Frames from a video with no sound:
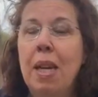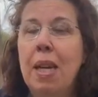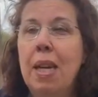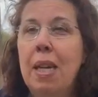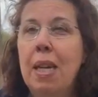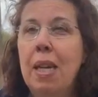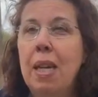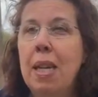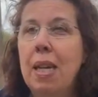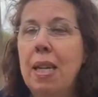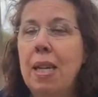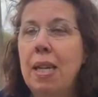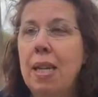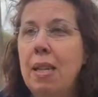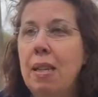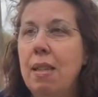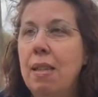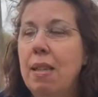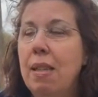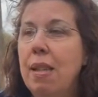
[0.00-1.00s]
It
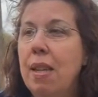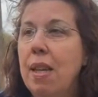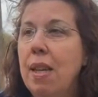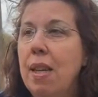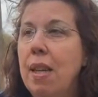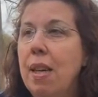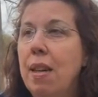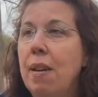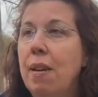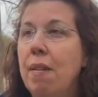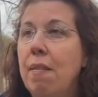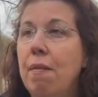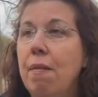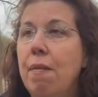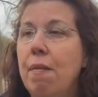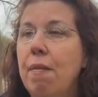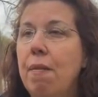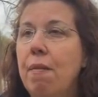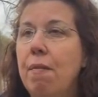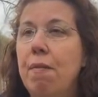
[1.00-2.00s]
is
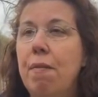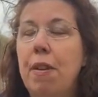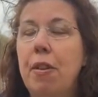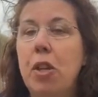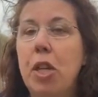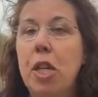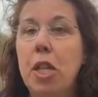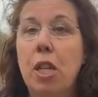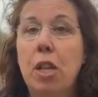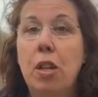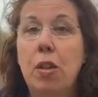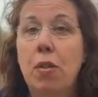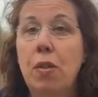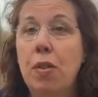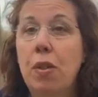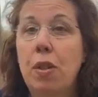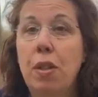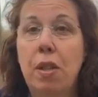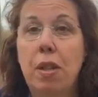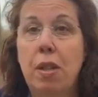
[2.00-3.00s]
very
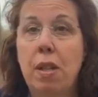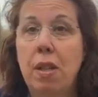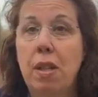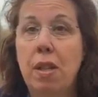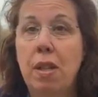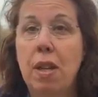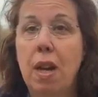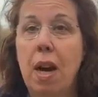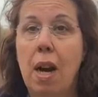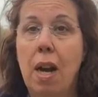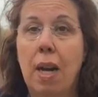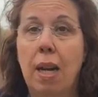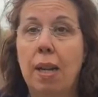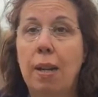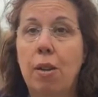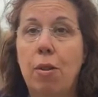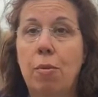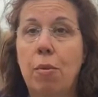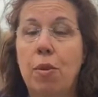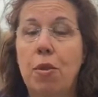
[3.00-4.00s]
close to the Taconic,
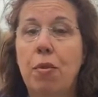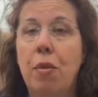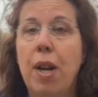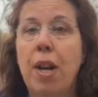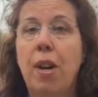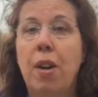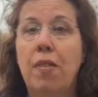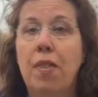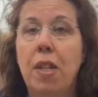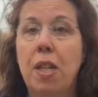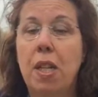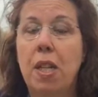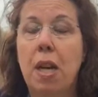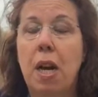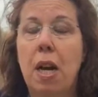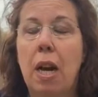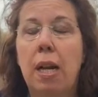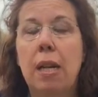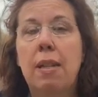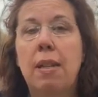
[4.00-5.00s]
almost right off the
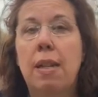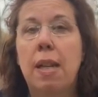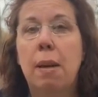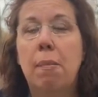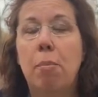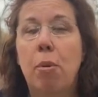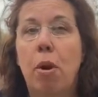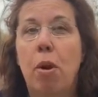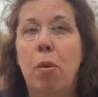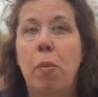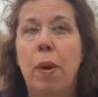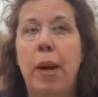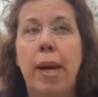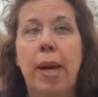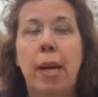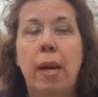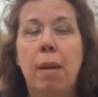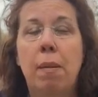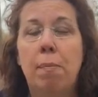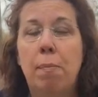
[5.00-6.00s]
Taconic State
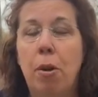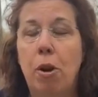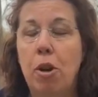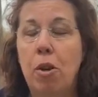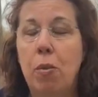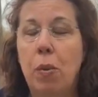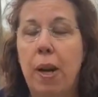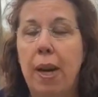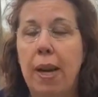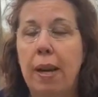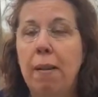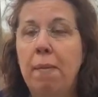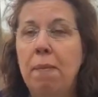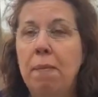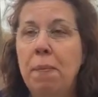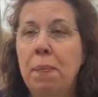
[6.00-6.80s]
Parkway. Parkway.